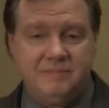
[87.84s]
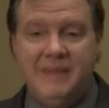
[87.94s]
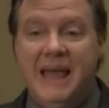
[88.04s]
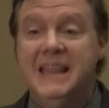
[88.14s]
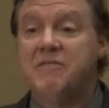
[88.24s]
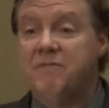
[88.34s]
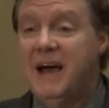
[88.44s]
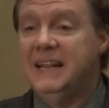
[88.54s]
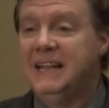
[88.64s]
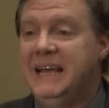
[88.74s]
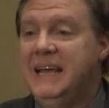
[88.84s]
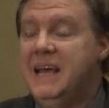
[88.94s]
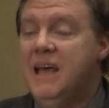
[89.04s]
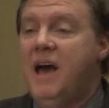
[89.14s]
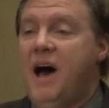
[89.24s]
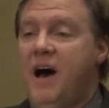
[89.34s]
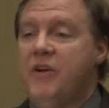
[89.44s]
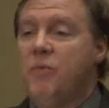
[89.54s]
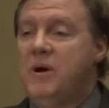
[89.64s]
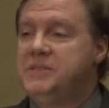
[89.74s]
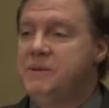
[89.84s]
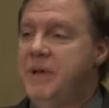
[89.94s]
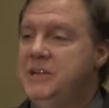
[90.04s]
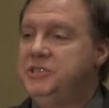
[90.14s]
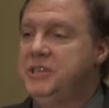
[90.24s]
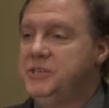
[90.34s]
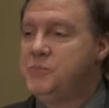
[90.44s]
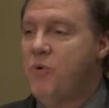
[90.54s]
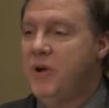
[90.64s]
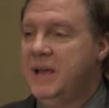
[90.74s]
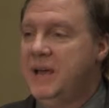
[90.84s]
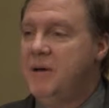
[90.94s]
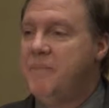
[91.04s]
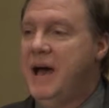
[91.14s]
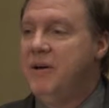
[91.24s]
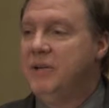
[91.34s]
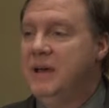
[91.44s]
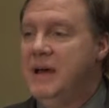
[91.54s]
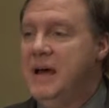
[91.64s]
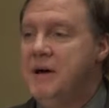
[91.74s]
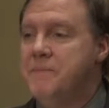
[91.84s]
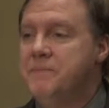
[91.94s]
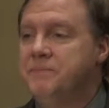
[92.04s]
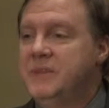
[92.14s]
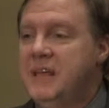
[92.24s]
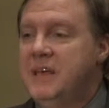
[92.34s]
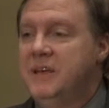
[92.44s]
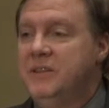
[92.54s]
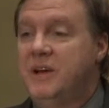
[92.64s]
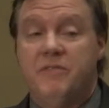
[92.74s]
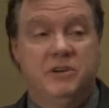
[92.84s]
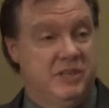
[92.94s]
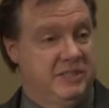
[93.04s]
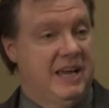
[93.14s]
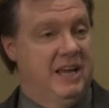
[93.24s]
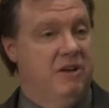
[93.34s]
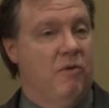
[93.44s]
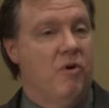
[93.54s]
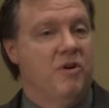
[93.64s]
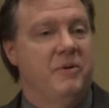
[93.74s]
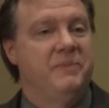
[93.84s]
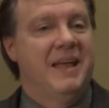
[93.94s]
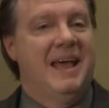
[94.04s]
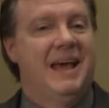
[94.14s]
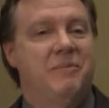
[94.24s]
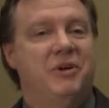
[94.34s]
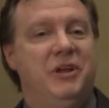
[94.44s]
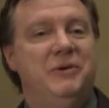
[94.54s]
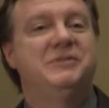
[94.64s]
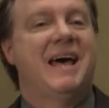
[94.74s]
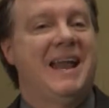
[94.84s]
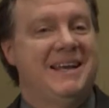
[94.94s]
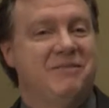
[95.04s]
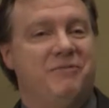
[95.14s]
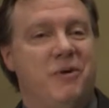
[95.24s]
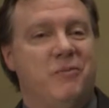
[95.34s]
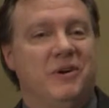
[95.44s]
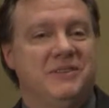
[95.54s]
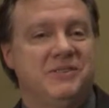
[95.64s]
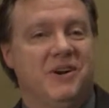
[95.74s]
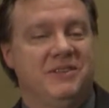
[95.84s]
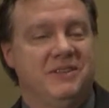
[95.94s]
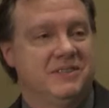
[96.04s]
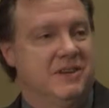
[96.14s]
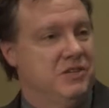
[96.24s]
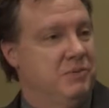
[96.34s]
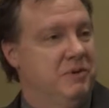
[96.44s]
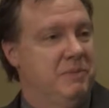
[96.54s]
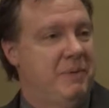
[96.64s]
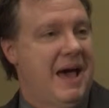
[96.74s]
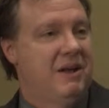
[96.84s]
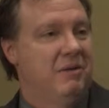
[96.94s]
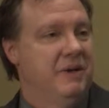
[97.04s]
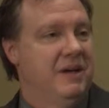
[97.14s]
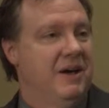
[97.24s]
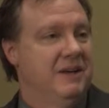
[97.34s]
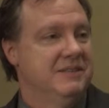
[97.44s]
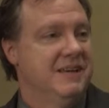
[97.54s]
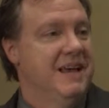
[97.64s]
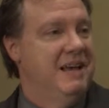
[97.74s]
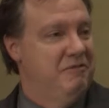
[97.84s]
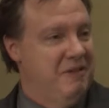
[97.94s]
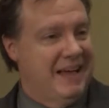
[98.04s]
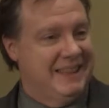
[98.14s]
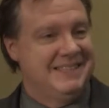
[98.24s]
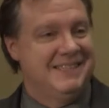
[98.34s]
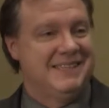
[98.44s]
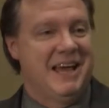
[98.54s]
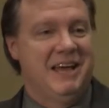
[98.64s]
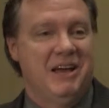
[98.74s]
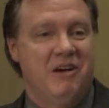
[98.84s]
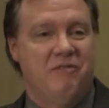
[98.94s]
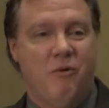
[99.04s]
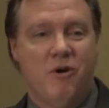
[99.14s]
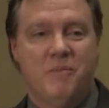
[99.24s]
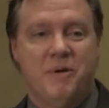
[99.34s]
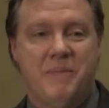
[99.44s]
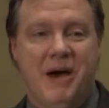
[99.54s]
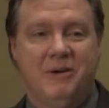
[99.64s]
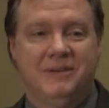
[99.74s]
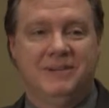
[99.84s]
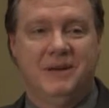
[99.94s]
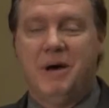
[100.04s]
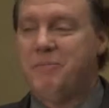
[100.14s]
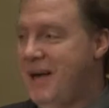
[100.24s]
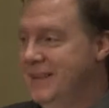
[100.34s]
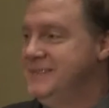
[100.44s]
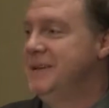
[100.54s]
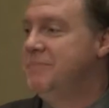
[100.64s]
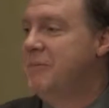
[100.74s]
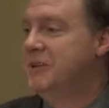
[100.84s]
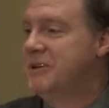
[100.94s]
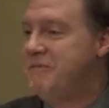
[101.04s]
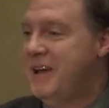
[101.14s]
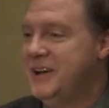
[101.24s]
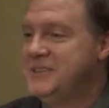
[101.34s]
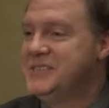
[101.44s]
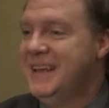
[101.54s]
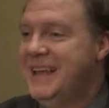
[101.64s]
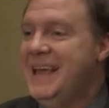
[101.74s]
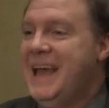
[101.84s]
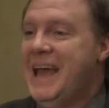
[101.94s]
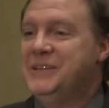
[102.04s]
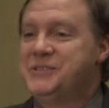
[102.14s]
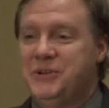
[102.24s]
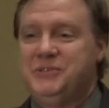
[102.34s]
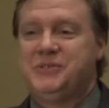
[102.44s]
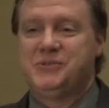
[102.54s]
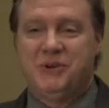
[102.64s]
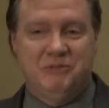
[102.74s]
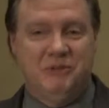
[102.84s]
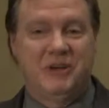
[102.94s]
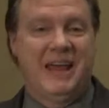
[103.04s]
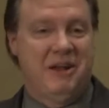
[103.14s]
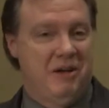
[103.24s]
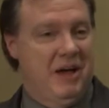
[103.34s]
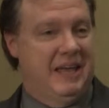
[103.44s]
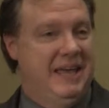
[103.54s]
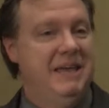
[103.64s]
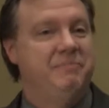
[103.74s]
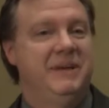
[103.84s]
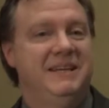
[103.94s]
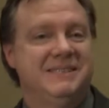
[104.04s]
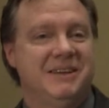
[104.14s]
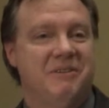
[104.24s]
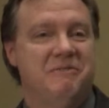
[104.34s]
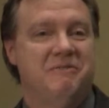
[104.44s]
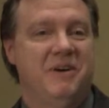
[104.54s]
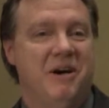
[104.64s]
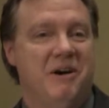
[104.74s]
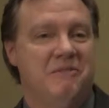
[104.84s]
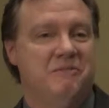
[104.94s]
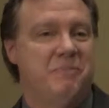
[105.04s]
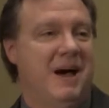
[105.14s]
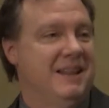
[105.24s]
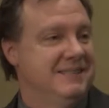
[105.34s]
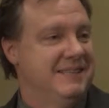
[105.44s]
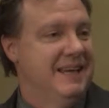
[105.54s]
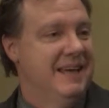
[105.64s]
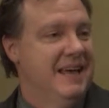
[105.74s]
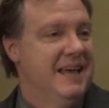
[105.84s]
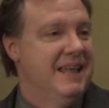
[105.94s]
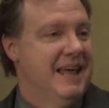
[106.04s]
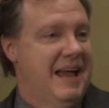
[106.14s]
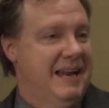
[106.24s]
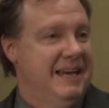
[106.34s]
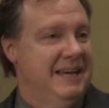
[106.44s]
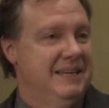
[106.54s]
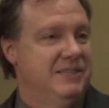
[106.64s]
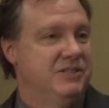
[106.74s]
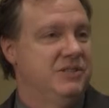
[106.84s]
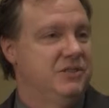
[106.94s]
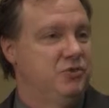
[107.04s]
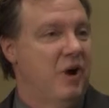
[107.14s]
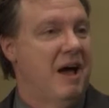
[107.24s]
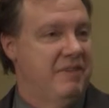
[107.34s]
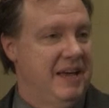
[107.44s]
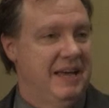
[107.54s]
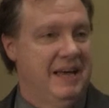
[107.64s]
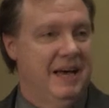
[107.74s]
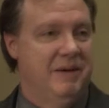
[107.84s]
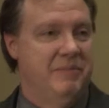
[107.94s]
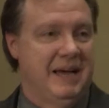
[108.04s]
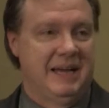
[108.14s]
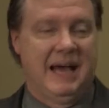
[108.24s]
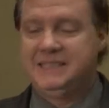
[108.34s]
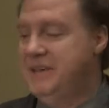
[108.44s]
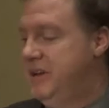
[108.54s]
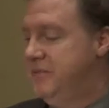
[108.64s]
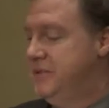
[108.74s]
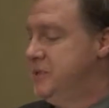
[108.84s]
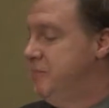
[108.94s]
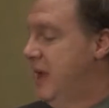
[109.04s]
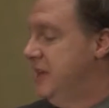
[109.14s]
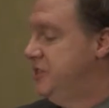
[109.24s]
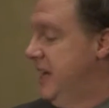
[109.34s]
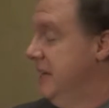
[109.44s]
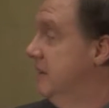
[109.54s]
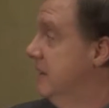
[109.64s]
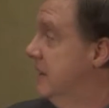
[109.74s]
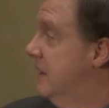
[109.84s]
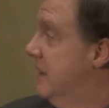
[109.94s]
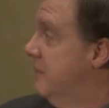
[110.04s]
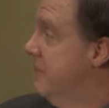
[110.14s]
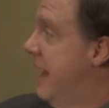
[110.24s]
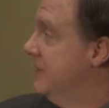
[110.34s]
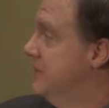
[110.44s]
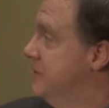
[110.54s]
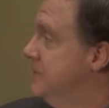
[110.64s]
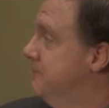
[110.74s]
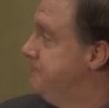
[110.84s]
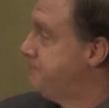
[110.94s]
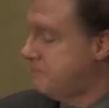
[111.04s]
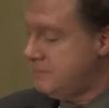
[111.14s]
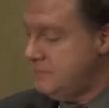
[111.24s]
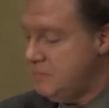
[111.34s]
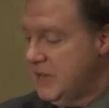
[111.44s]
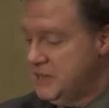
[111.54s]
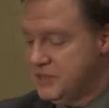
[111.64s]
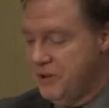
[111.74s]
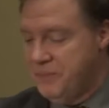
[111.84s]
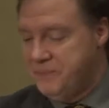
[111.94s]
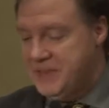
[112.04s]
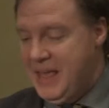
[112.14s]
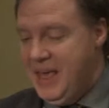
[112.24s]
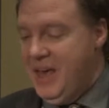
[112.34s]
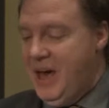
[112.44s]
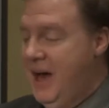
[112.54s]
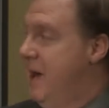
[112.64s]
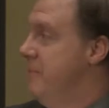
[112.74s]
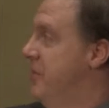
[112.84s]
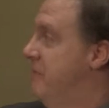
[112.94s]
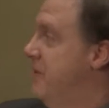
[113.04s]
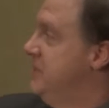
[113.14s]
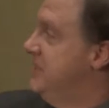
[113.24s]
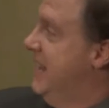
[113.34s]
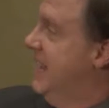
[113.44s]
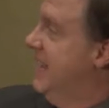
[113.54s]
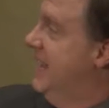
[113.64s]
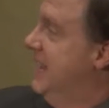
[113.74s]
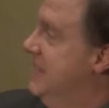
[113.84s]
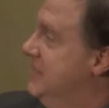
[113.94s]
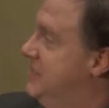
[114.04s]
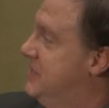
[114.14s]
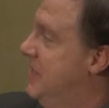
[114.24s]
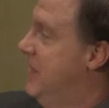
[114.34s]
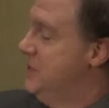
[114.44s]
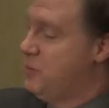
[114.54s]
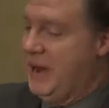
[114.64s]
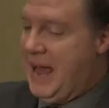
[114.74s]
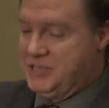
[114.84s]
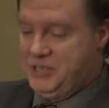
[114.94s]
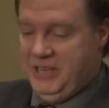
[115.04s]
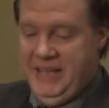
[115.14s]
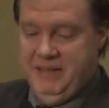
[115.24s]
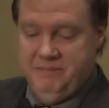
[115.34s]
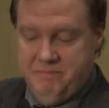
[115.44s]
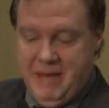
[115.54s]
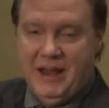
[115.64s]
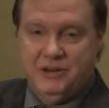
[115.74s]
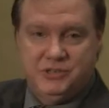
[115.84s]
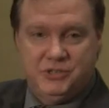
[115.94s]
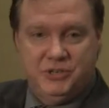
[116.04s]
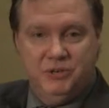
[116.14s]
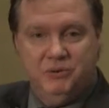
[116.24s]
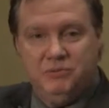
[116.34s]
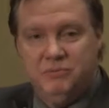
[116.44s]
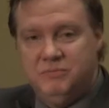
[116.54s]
And then finally, there was some mention this morning about the governor's executive order. And I'm going to use that as a framework to start the discussion with the panel because, in fact, this is a forum about policy and public affairs. And it's good to sort of look at a key piece of policy that is driving activity for supply chain actors. So the first thing is what actually matters to